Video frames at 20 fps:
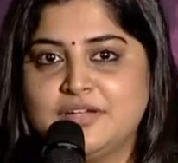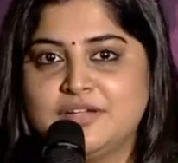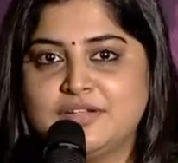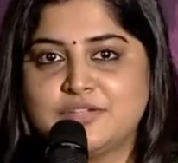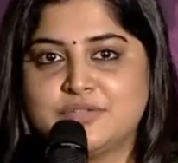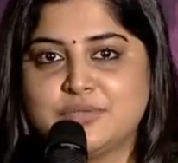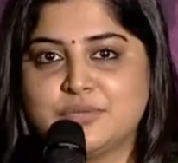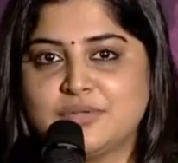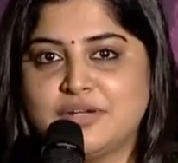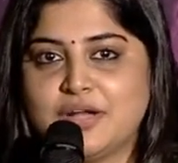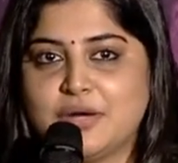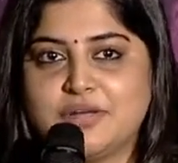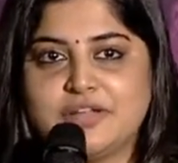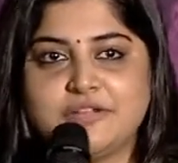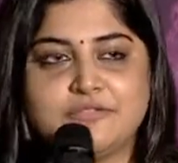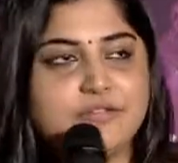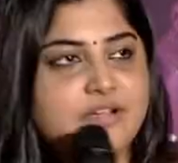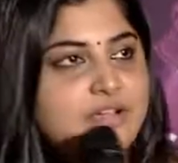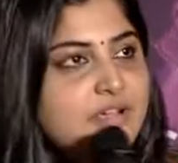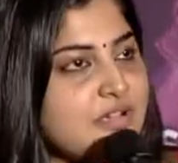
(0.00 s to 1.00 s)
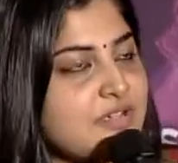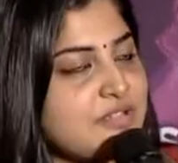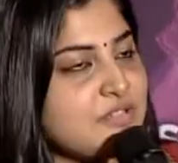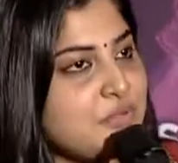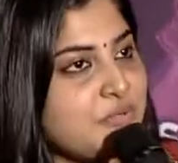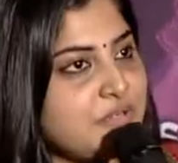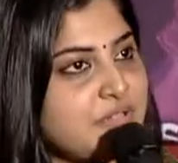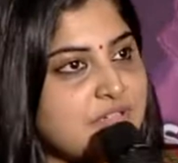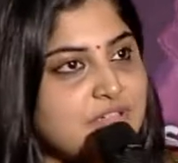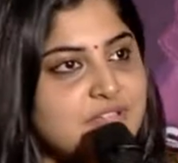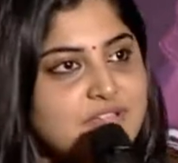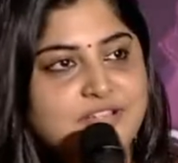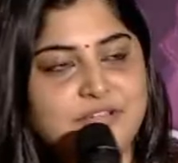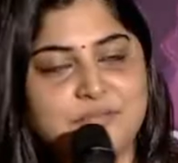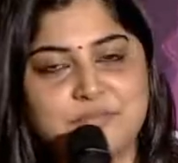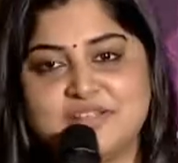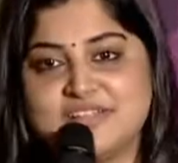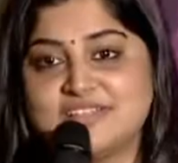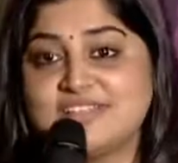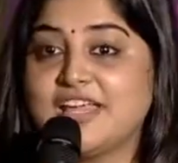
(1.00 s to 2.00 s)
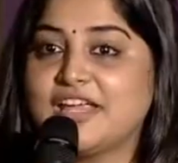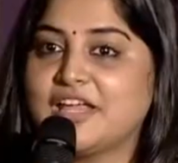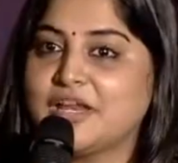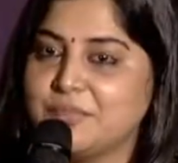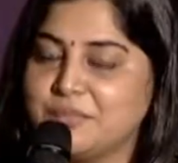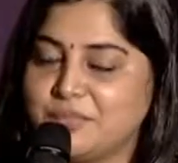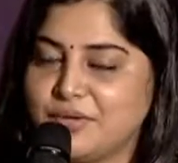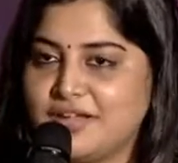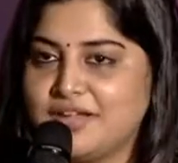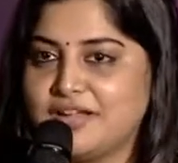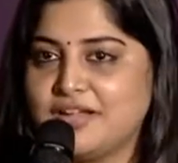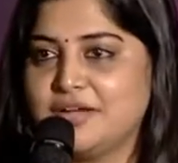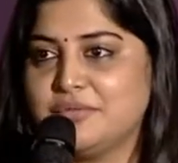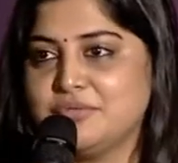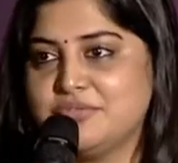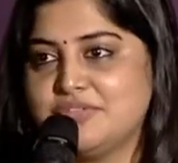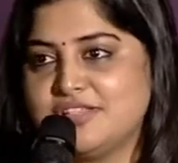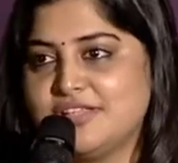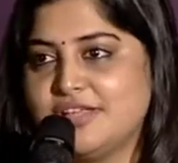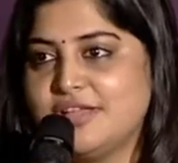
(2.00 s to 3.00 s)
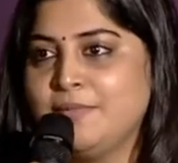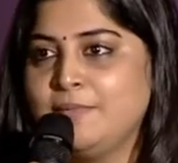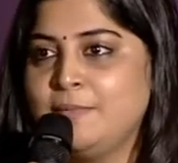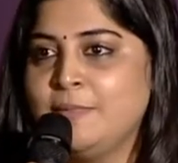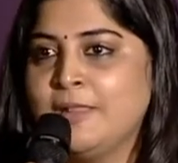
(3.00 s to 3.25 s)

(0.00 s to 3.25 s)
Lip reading: So now FIR is gonna give me a second break, I would say.